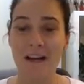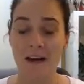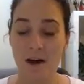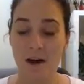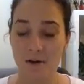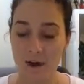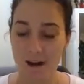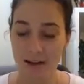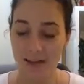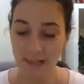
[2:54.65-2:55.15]

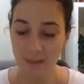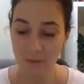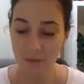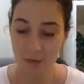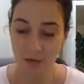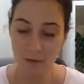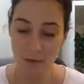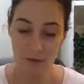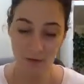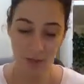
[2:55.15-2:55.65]
All right, so
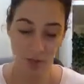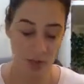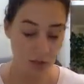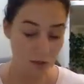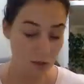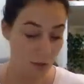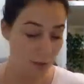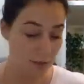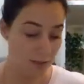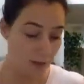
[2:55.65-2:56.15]
what I want you
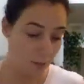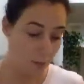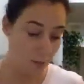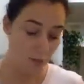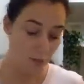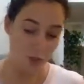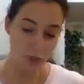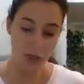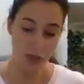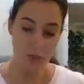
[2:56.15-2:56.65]
to do is I
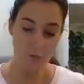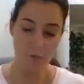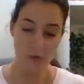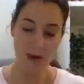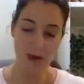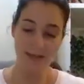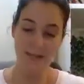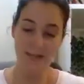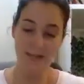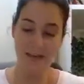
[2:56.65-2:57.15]
want you to
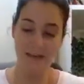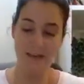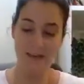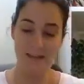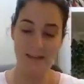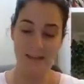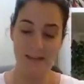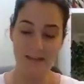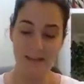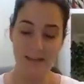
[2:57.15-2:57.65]
write down
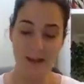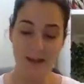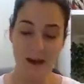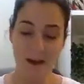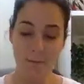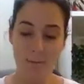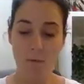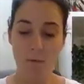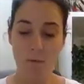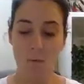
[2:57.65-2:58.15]
this. Now,
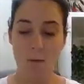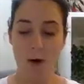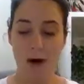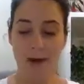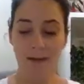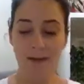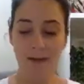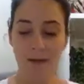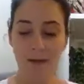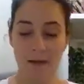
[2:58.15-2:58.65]
number 1